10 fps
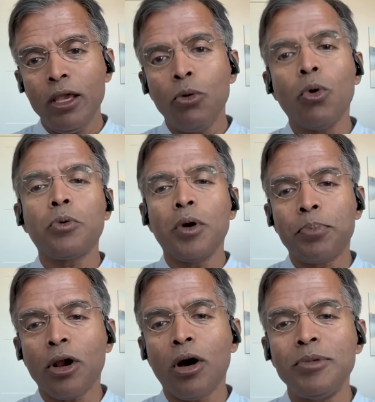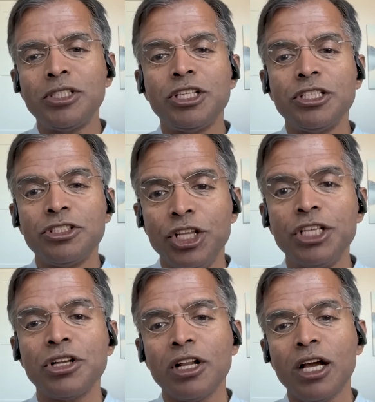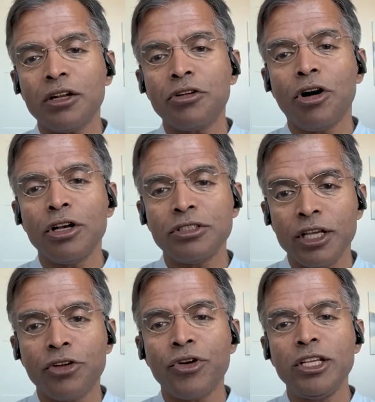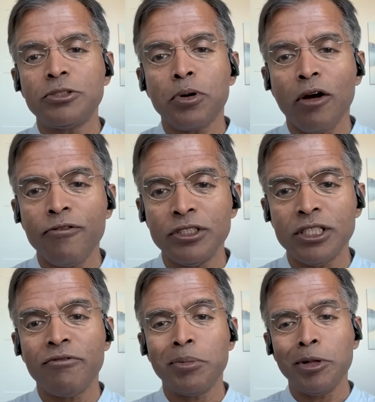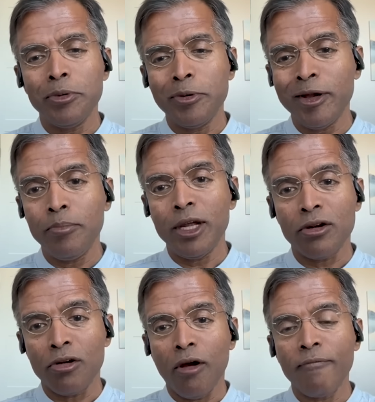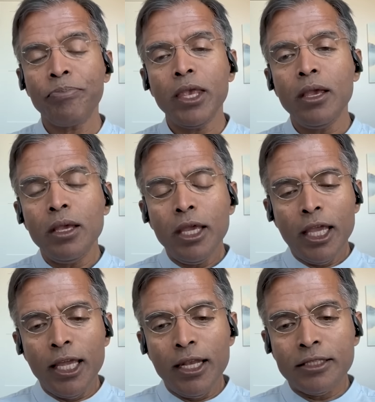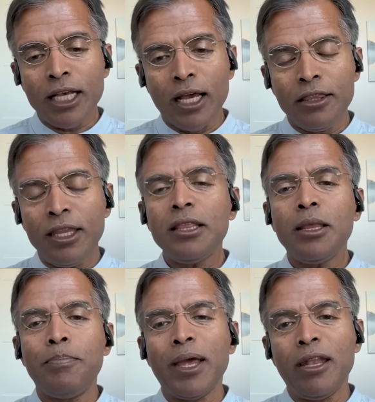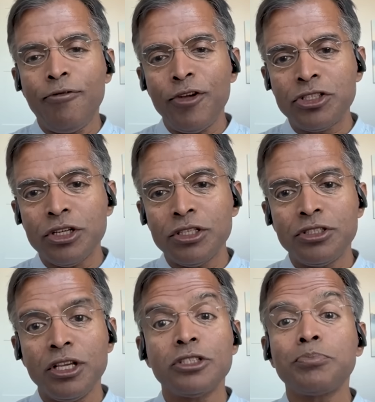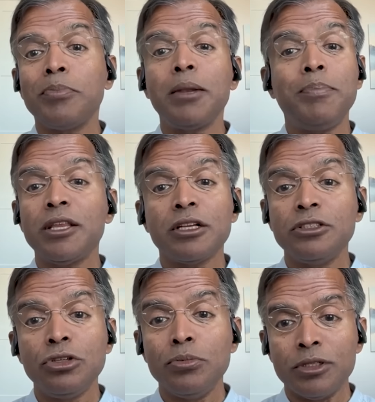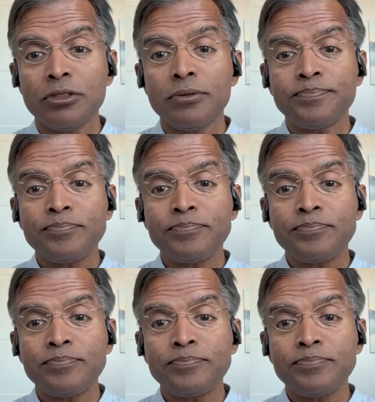what were promised is this will cut costs, increase profits, everybody will be better off. It is, I think the beneficiaries here might be the consumers.